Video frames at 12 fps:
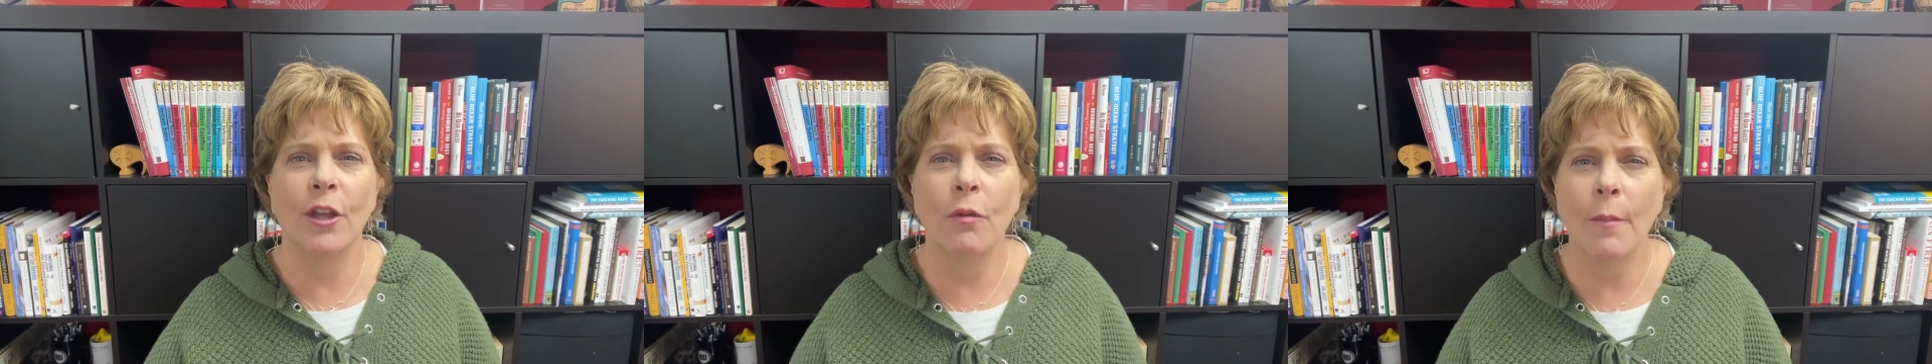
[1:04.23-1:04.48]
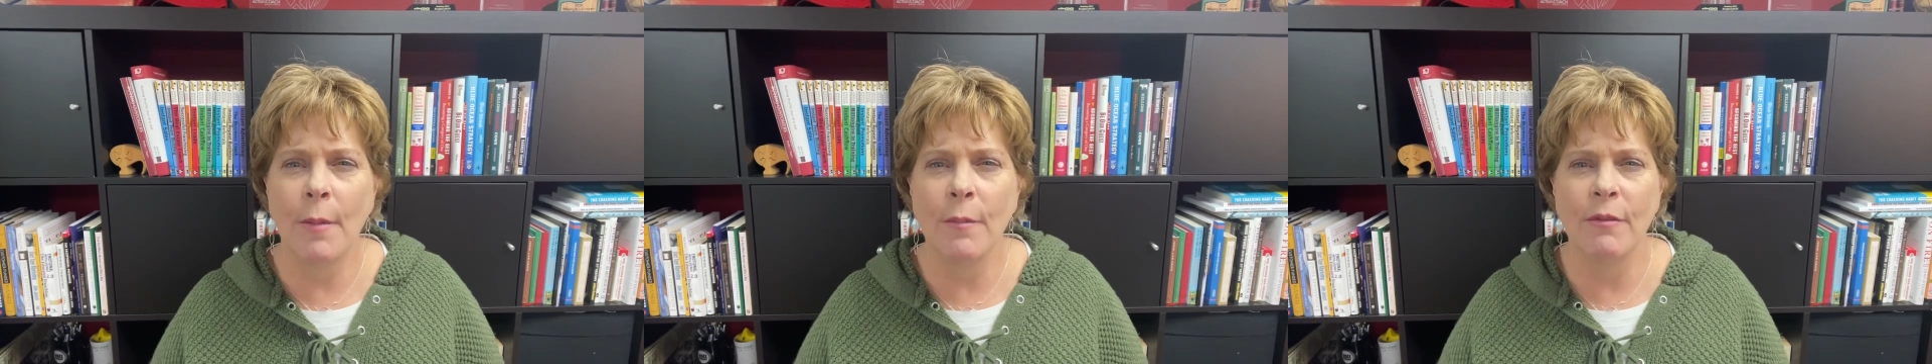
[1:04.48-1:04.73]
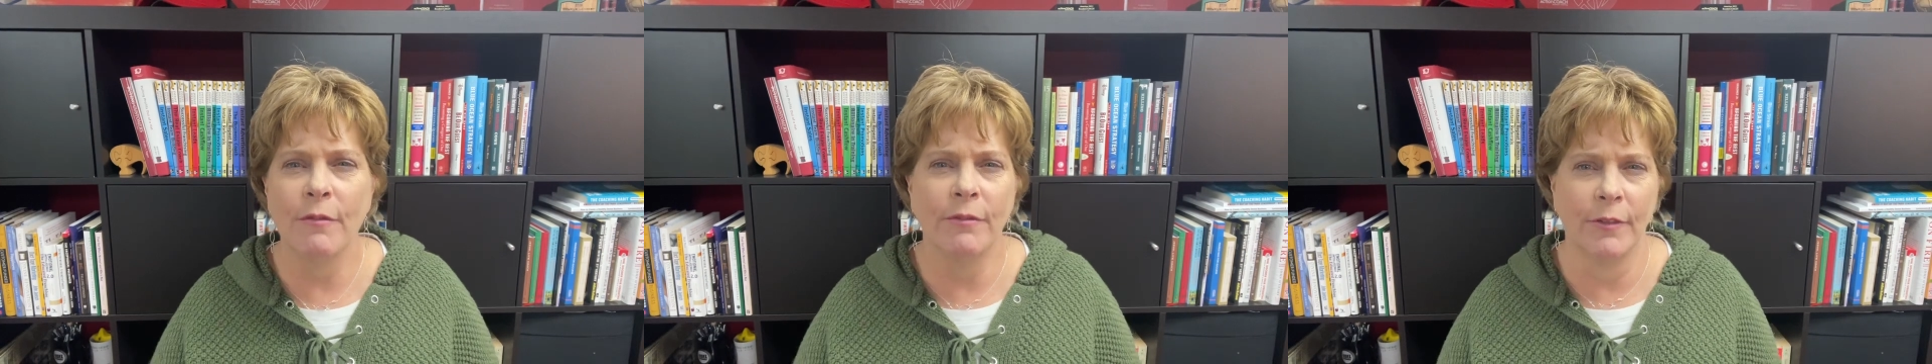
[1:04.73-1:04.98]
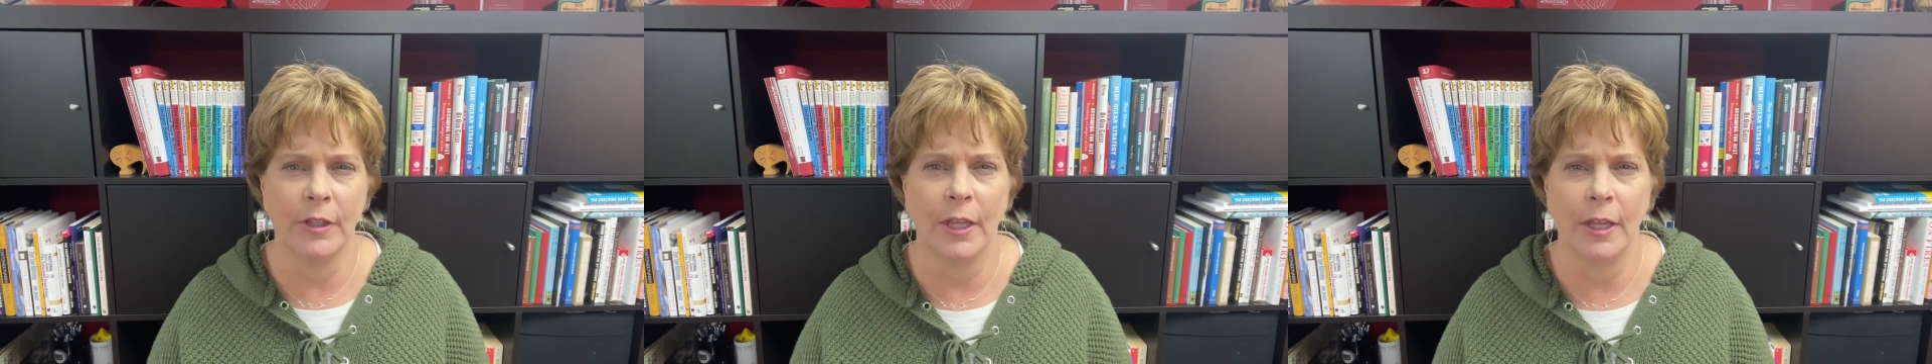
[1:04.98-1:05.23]
remember
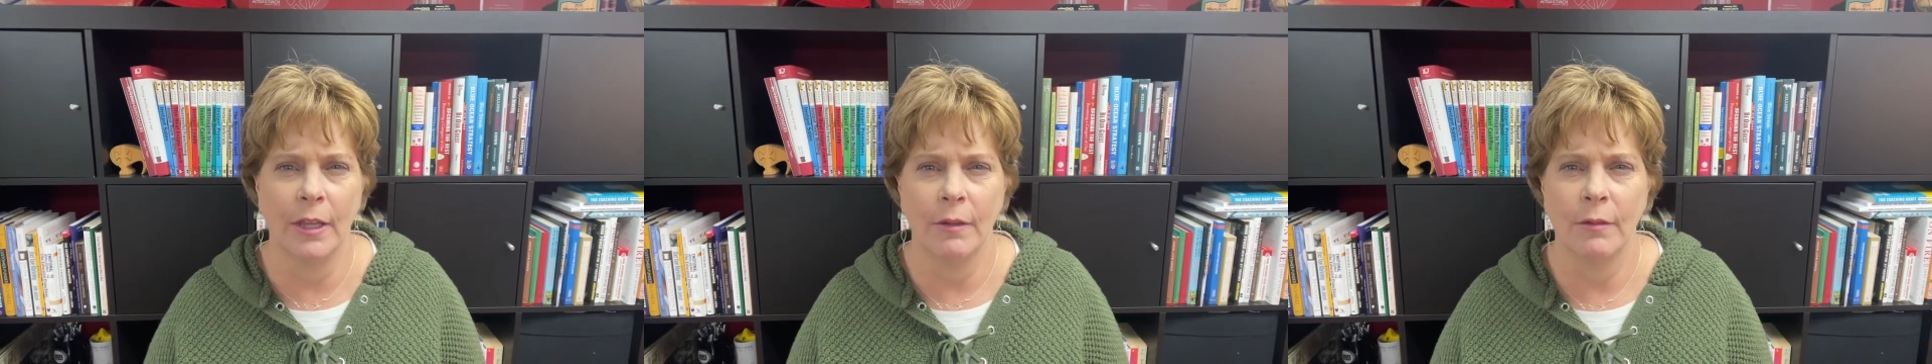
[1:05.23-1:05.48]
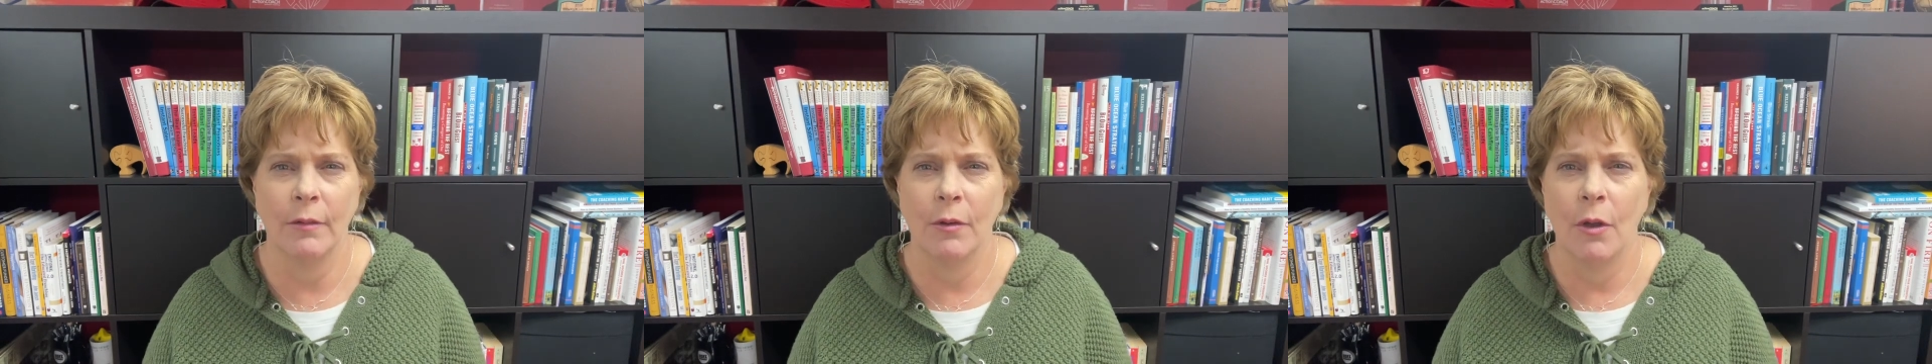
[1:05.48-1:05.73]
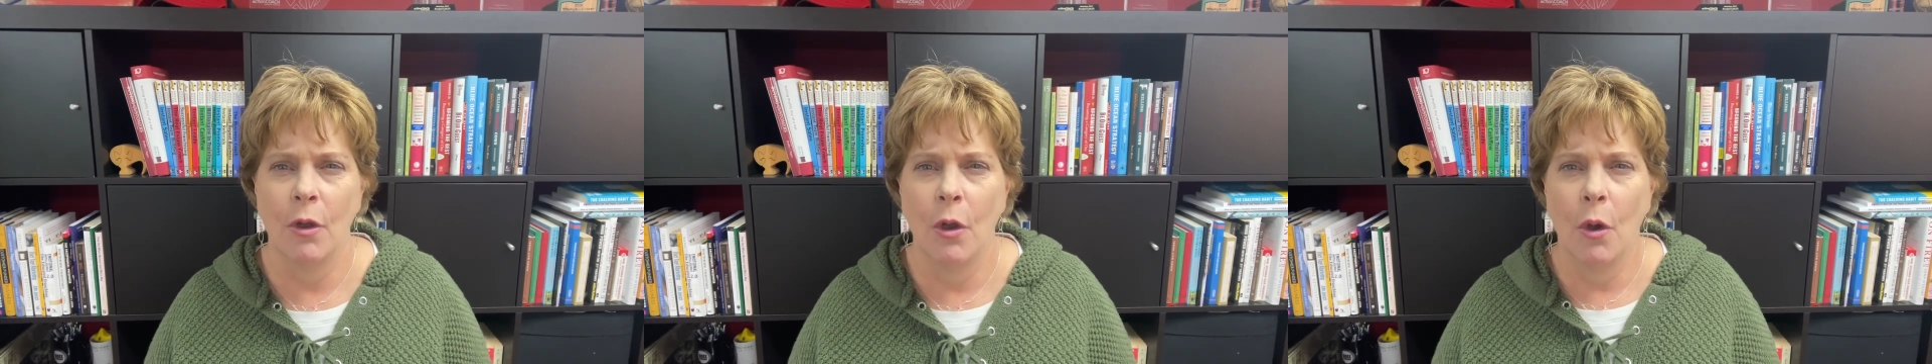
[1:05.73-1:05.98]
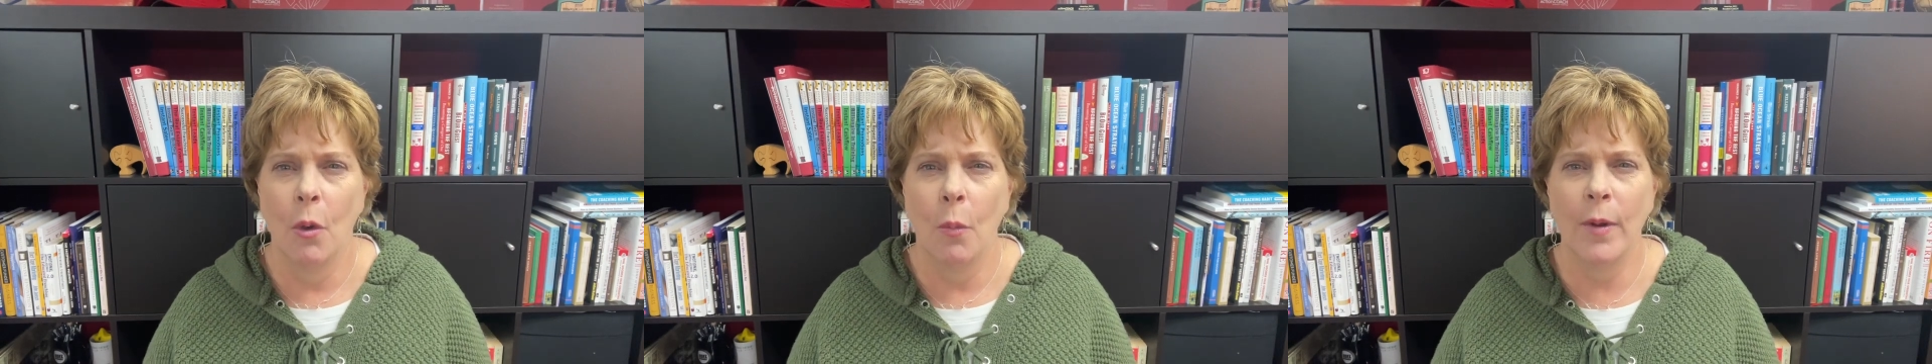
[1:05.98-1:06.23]
vividly.
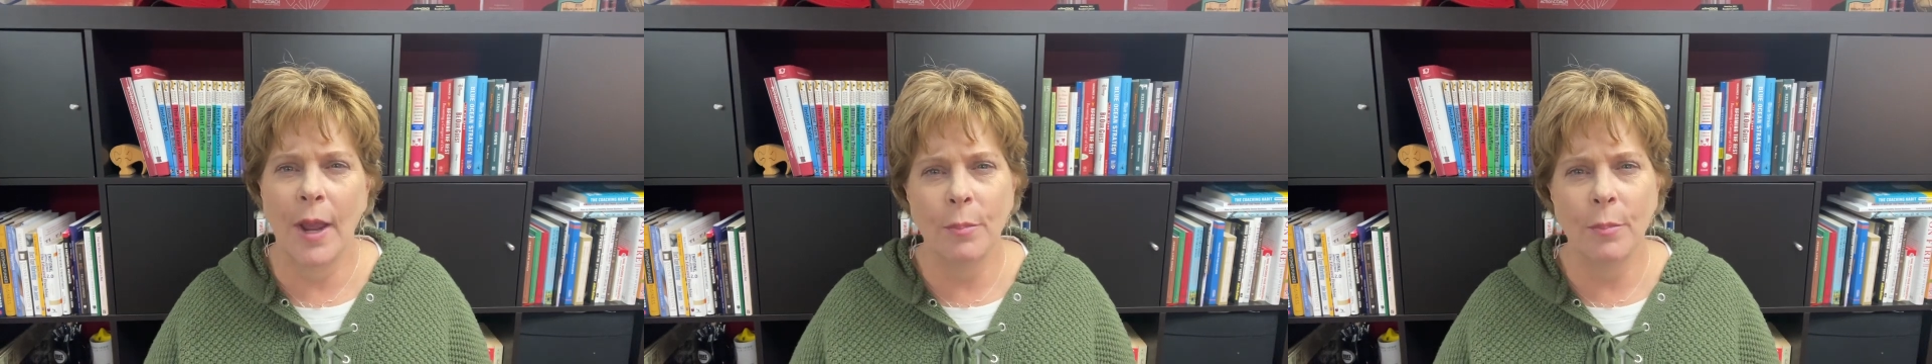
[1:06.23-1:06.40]
When I